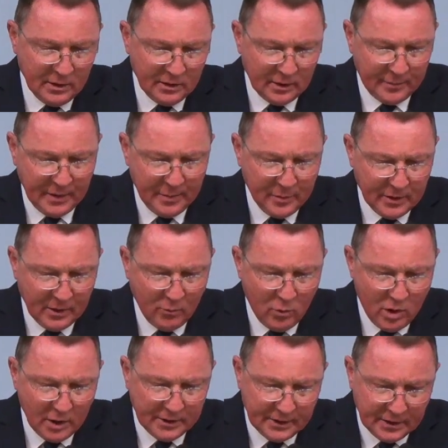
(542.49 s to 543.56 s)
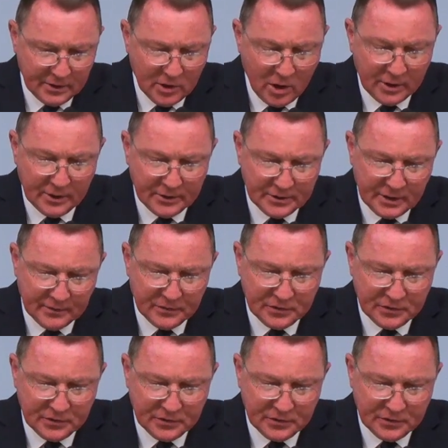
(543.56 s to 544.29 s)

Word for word: The people that walked in darkness have